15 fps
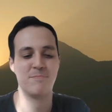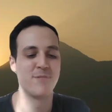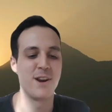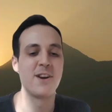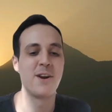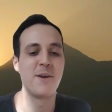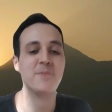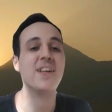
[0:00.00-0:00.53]

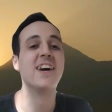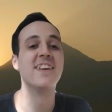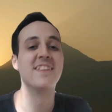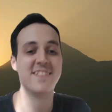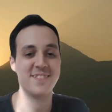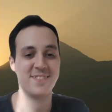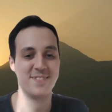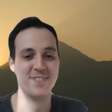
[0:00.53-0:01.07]
Prarabdha
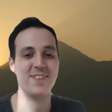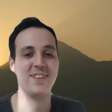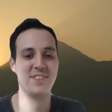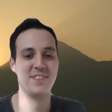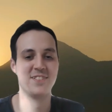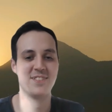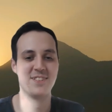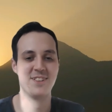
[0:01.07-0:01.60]
is
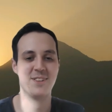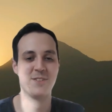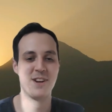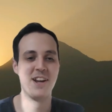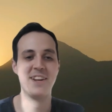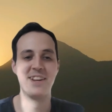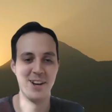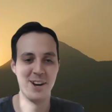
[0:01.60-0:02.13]

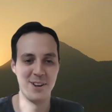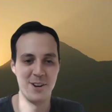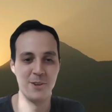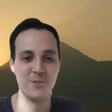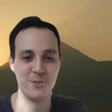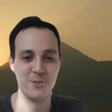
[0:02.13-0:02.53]
running around,